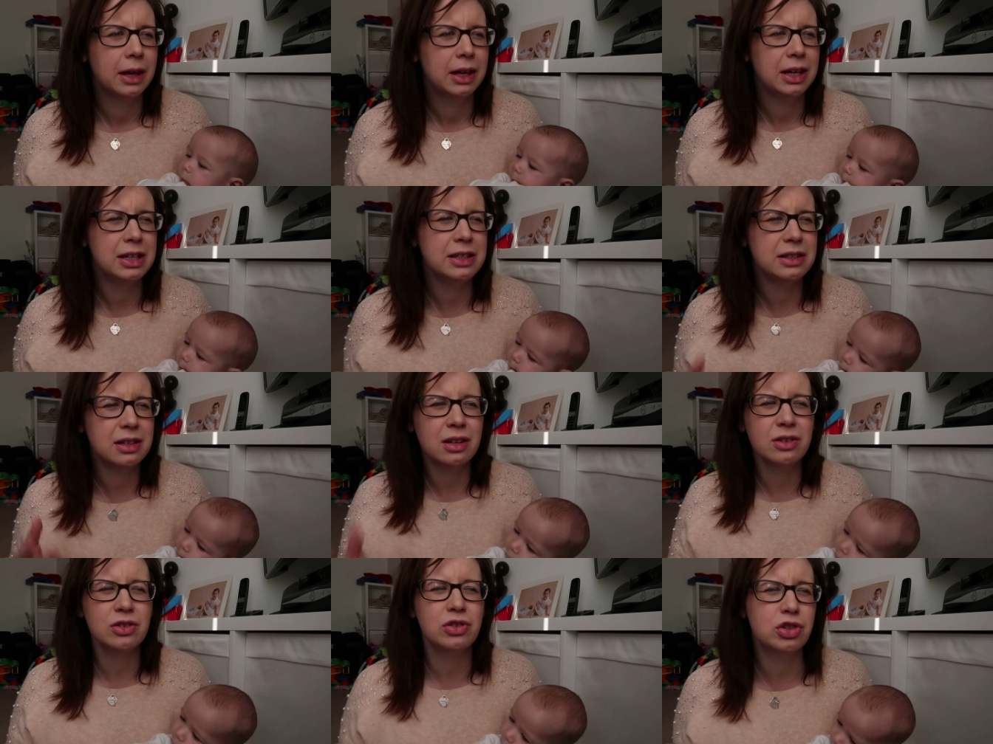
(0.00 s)
He
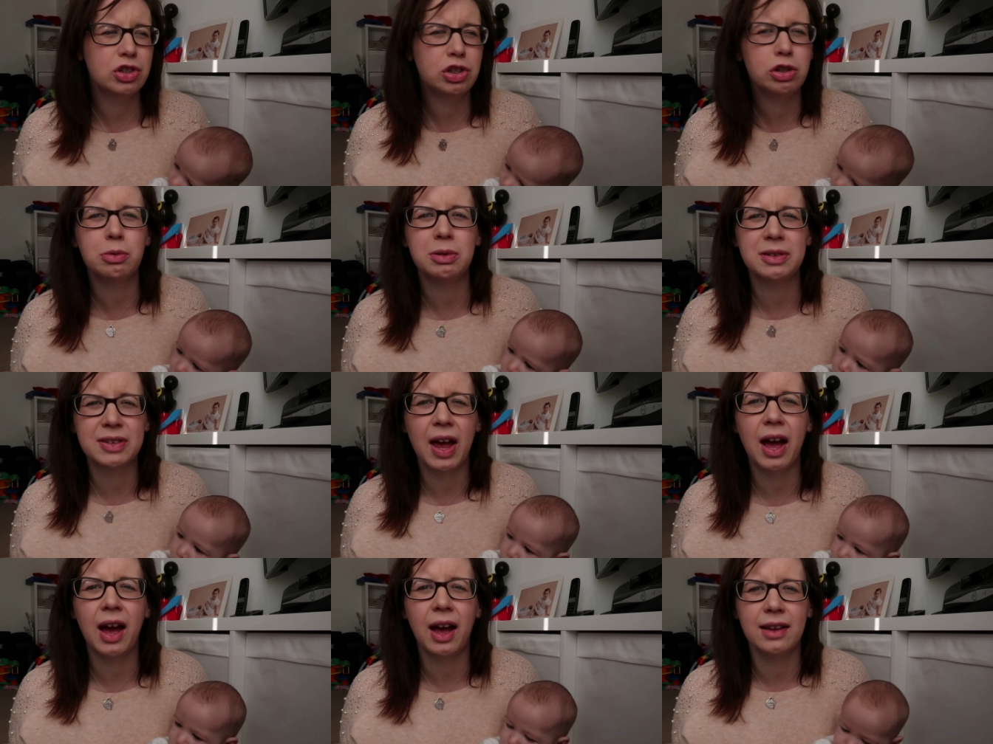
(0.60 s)
does chew
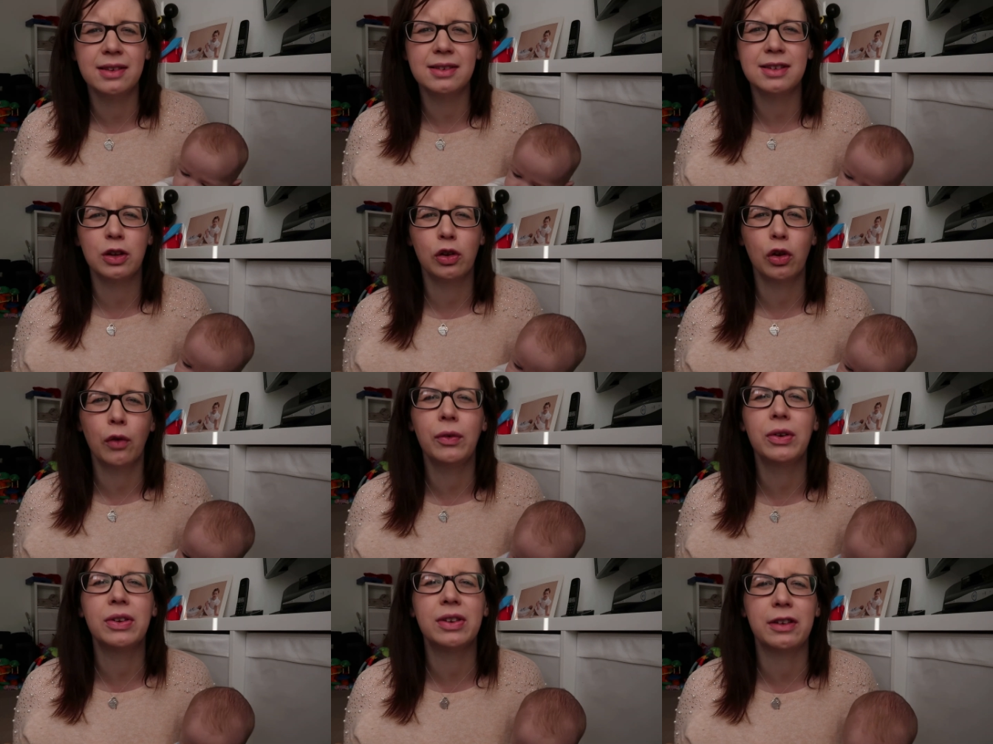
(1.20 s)
his hands. He's
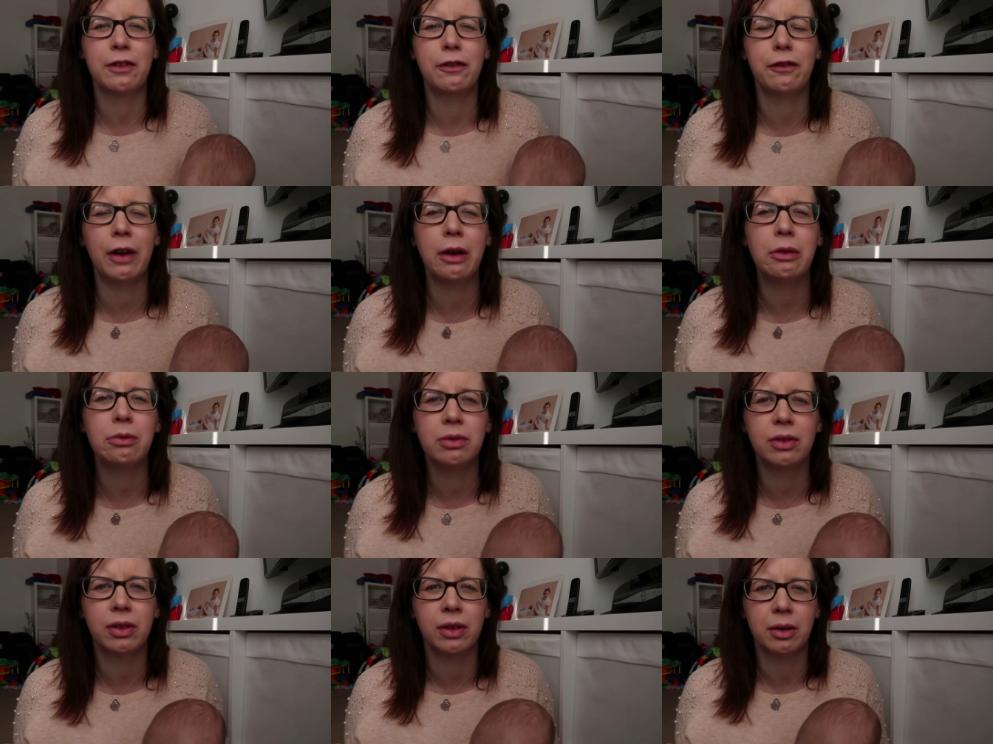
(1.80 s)
obviously
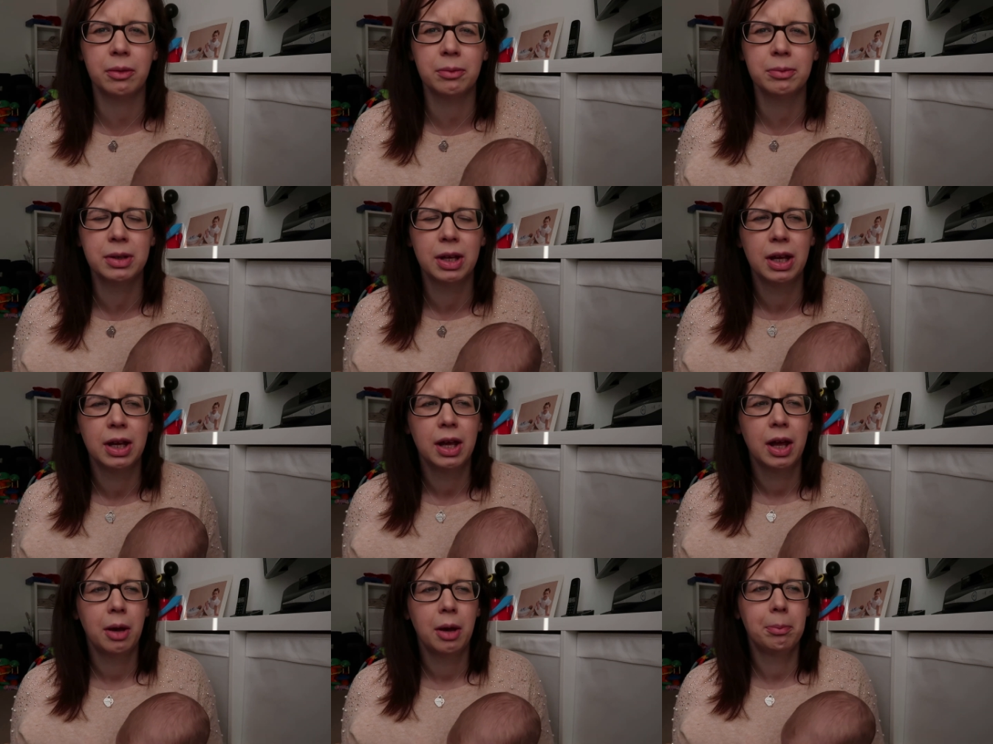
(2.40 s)
found them,
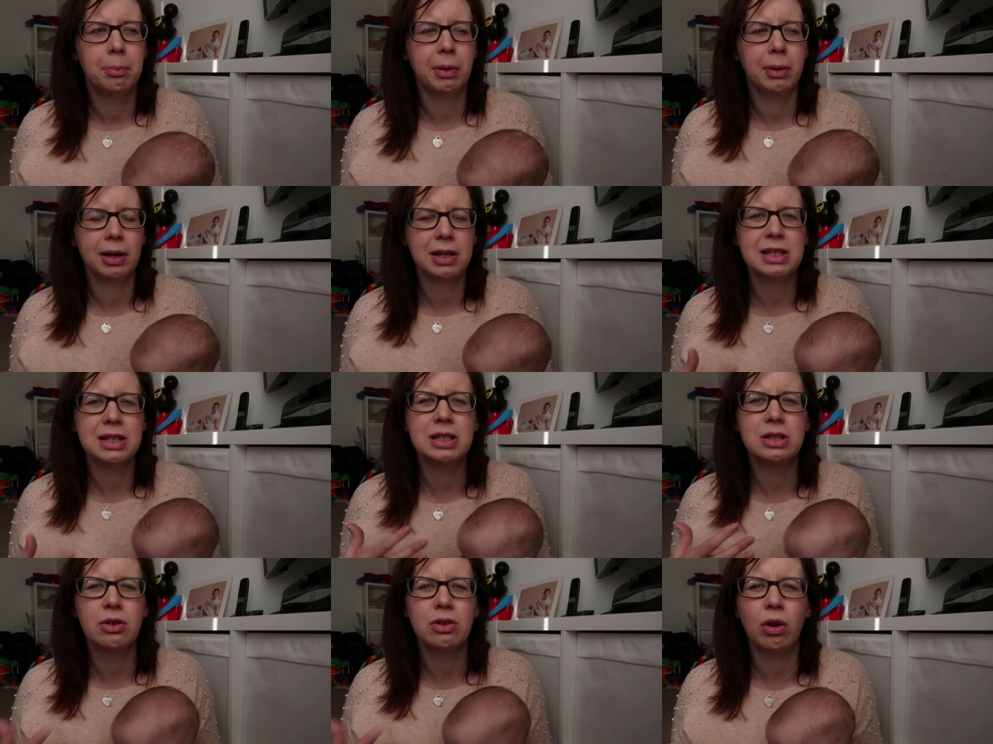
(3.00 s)
but
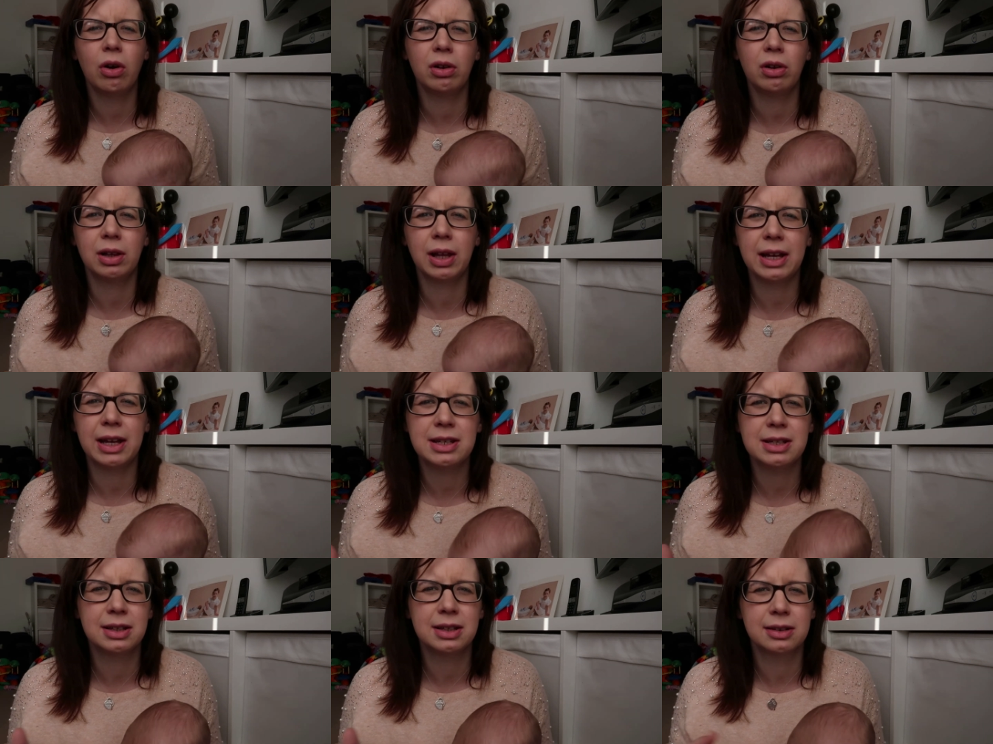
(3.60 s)
he's not
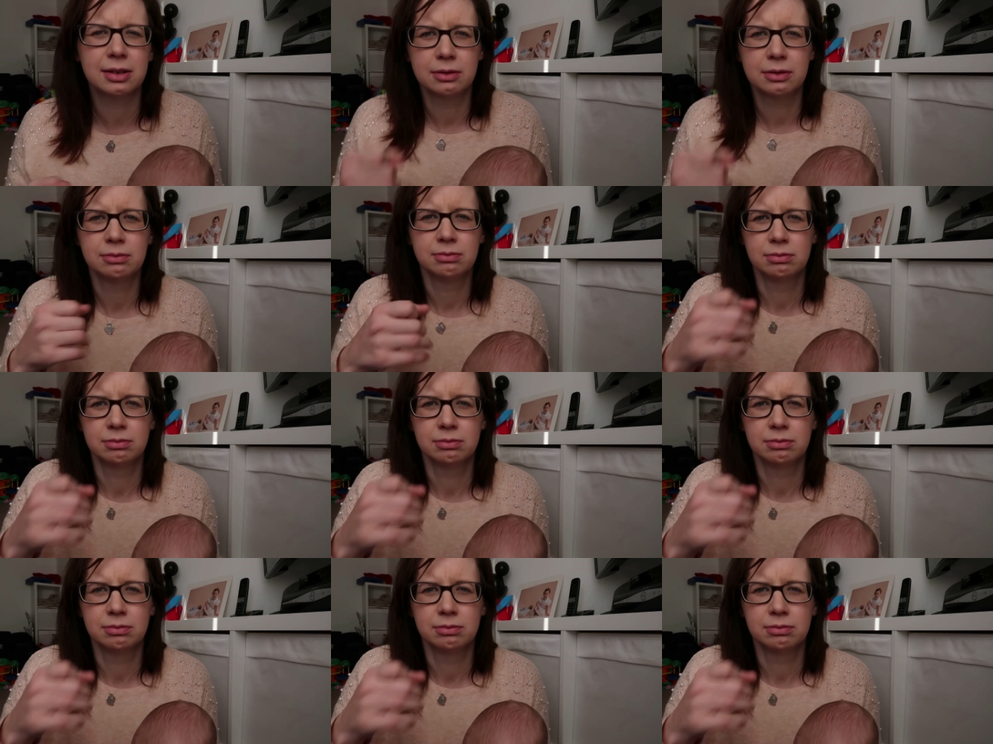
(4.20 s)
like